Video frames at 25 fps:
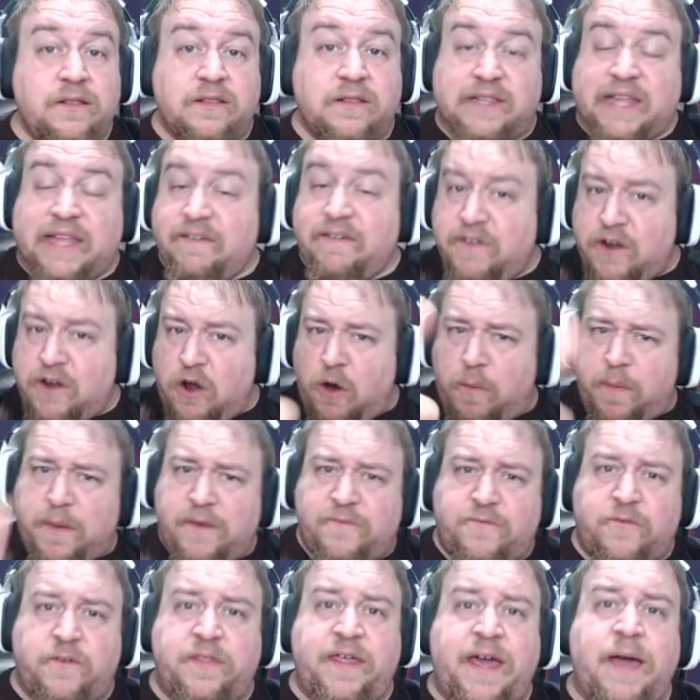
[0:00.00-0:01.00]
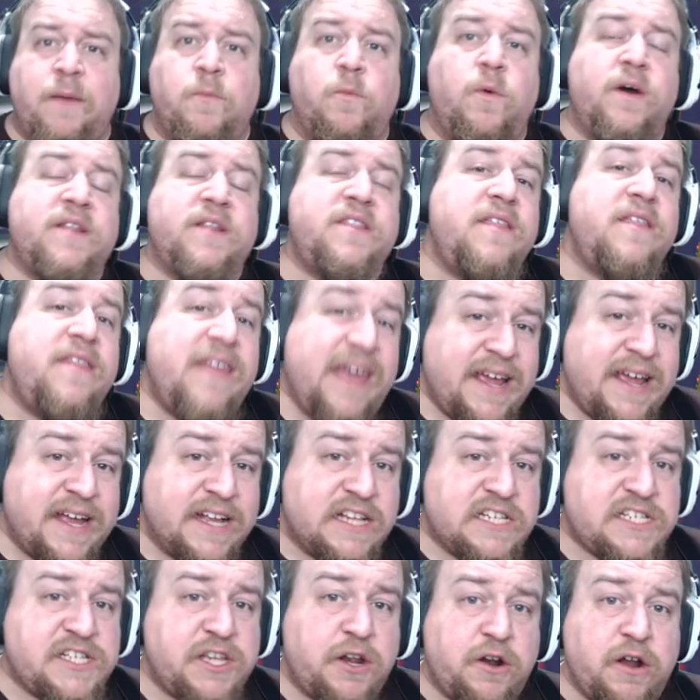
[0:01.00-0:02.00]
Leave it open for them. What do they
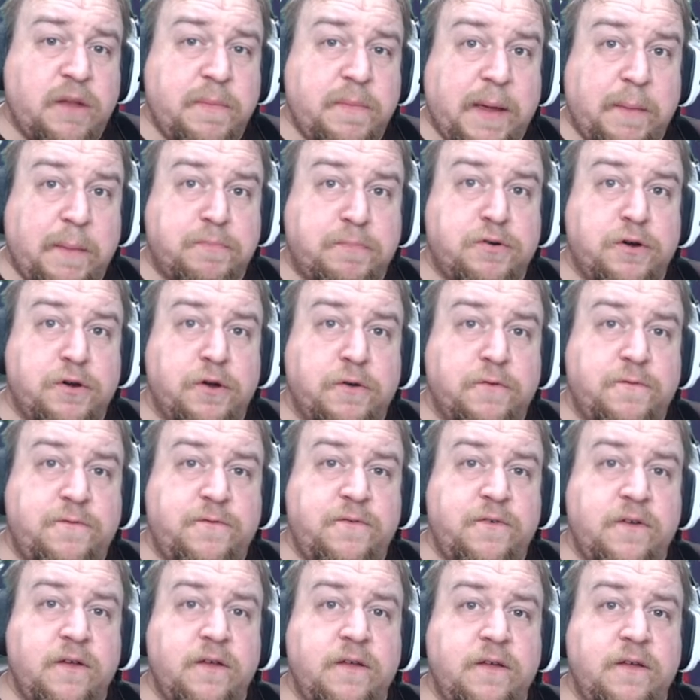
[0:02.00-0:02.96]
consider to be proof?